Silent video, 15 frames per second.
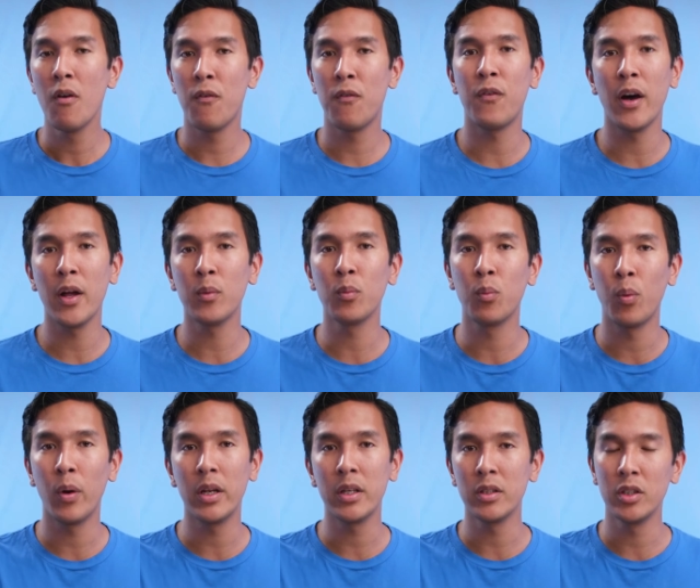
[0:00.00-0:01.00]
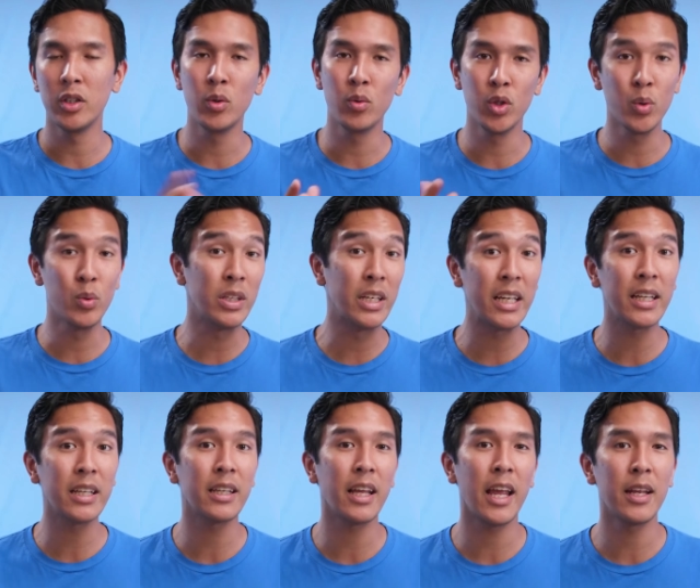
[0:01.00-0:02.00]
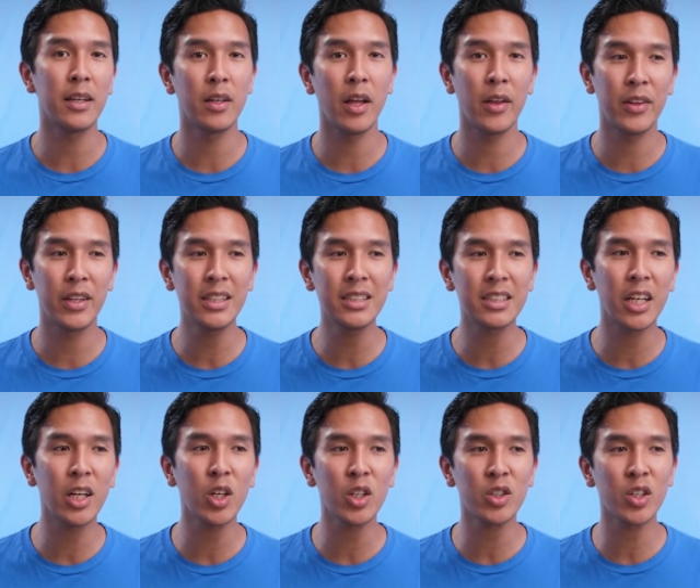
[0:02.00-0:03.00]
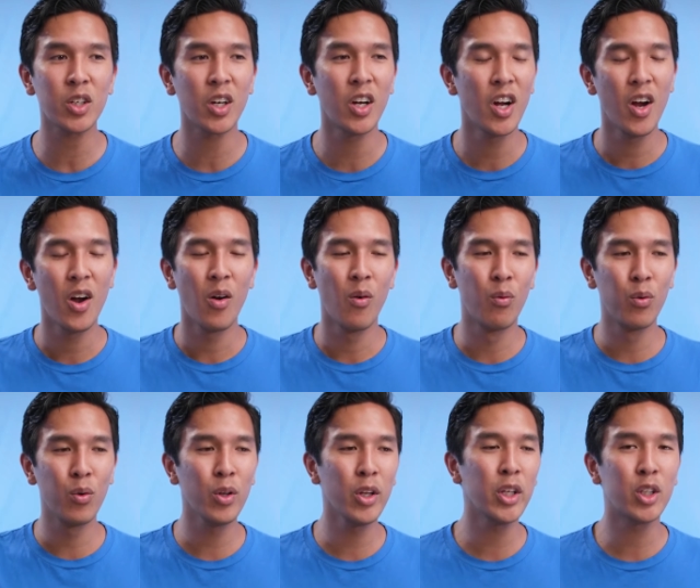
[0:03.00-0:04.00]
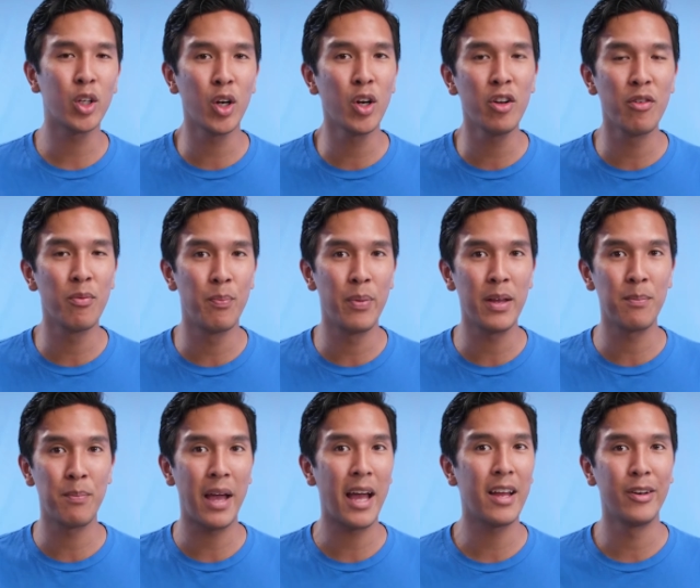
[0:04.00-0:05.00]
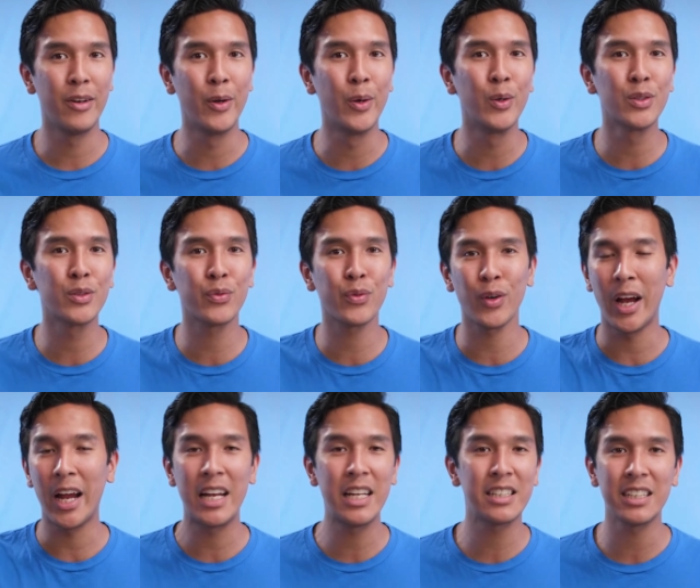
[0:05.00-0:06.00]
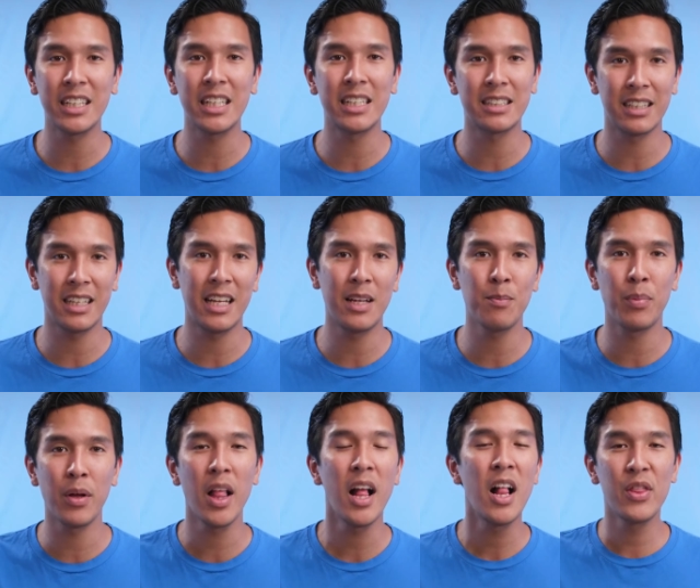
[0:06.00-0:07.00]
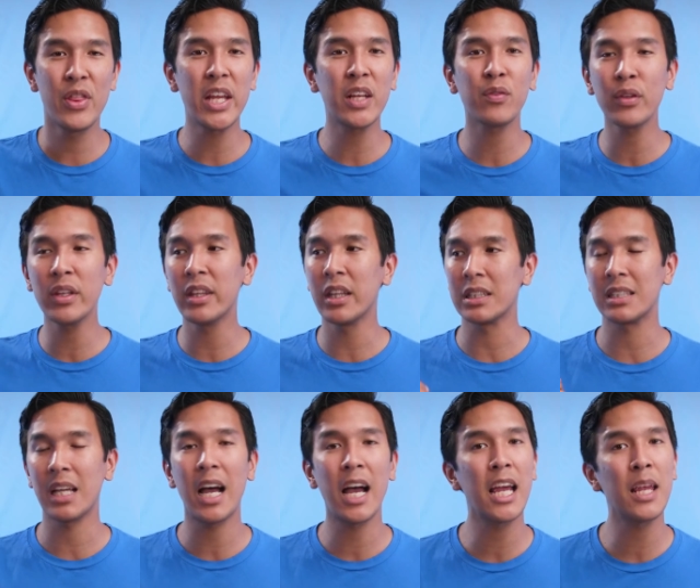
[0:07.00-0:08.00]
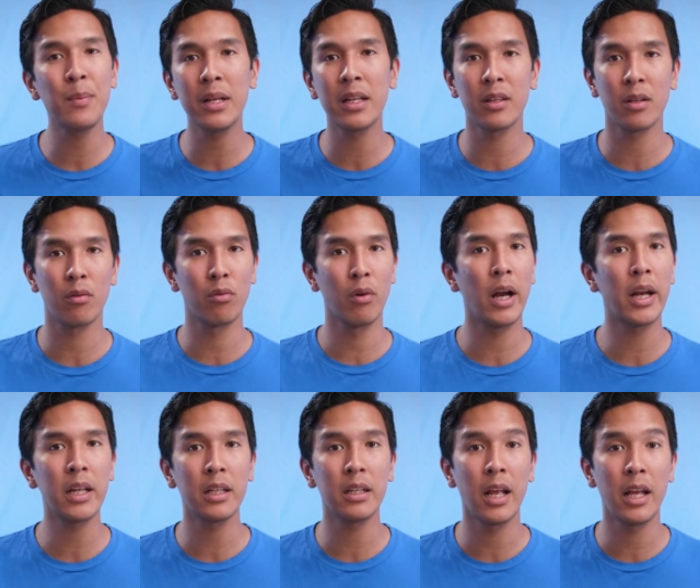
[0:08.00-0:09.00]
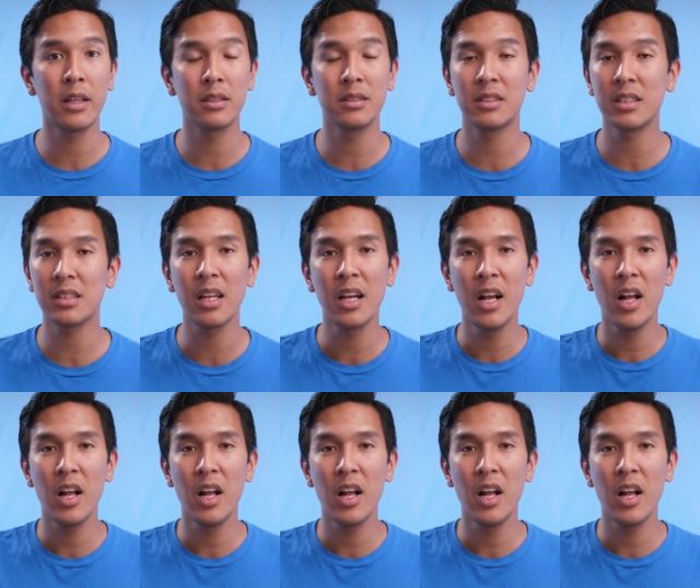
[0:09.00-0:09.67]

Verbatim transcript: fun when you need it, and his character really could have been bad news for any scene he's in, but thankfully the timing and the writing and just